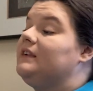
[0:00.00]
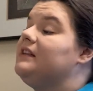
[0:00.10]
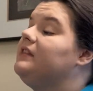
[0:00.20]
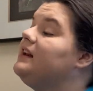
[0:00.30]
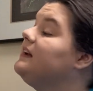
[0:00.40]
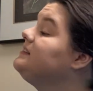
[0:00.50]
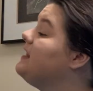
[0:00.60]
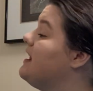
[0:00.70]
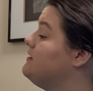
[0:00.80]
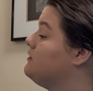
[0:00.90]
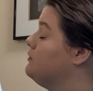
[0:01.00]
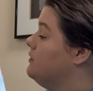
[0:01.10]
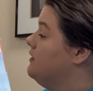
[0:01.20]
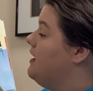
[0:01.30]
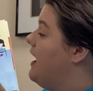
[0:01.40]
The next day at
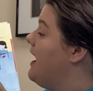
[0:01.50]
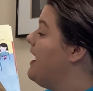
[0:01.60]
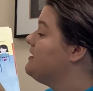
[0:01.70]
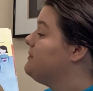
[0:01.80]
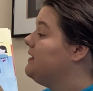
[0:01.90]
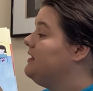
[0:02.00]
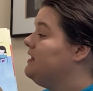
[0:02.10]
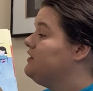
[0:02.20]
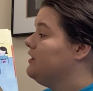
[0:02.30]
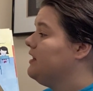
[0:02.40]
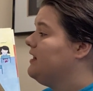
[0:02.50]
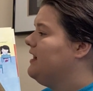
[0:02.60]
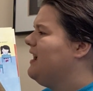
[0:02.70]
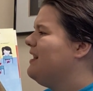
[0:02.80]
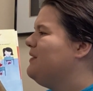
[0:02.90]
school, I asked my teacher,
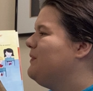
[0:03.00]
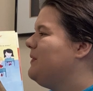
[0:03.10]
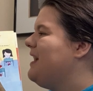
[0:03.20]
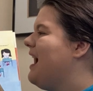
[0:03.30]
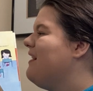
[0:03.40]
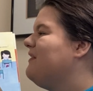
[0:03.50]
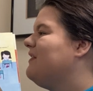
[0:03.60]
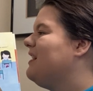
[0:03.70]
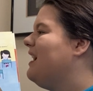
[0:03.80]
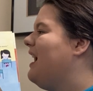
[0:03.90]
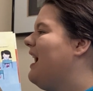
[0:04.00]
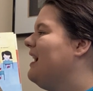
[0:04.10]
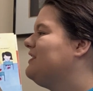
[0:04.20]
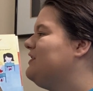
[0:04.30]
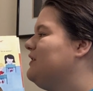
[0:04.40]
can we have
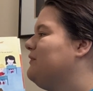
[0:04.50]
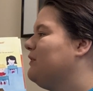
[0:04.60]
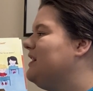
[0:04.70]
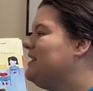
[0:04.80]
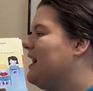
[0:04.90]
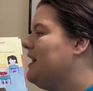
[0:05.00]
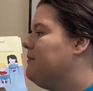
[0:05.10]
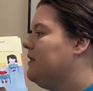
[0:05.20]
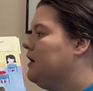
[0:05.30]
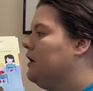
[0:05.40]
extra free time?